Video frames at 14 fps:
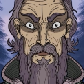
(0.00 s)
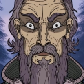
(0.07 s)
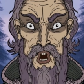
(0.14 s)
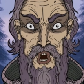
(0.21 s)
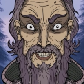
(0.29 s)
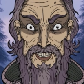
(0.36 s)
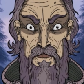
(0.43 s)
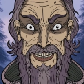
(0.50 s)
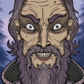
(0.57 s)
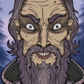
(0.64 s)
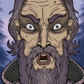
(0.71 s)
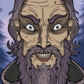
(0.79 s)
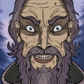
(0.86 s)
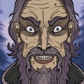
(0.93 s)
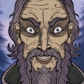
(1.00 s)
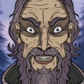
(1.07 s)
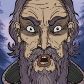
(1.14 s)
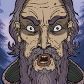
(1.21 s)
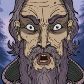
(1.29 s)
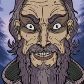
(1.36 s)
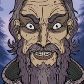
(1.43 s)
It was a person
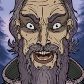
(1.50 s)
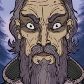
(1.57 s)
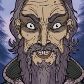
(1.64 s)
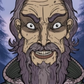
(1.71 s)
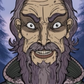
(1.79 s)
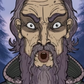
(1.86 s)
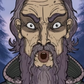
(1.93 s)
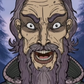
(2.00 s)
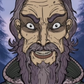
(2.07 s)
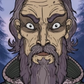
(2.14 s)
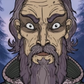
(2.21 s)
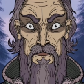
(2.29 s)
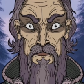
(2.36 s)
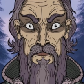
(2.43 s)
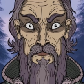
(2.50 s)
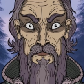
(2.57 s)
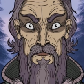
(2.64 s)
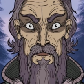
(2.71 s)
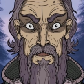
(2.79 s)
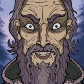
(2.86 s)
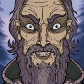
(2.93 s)
trapped by a curse,
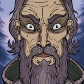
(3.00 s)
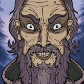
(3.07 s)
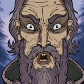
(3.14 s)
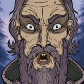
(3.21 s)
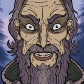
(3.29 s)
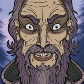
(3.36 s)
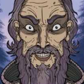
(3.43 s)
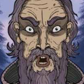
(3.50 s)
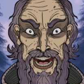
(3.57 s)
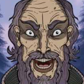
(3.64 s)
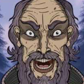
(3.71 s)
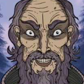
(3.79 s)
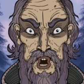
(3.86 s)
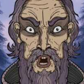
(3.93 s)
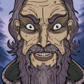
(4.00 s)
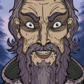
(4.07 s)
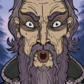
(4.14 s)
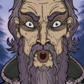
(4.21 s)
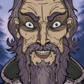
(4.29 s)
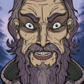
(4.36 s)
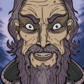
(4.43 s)
forced to struggle with the
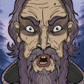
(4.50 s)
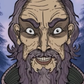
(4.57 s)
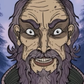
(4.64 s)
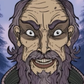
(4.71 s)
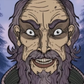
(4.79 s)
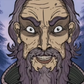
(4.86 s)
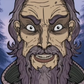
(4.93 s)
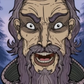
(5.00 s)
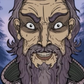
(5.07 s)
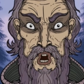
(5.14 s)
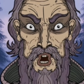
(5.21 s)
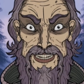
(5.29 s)
duality of their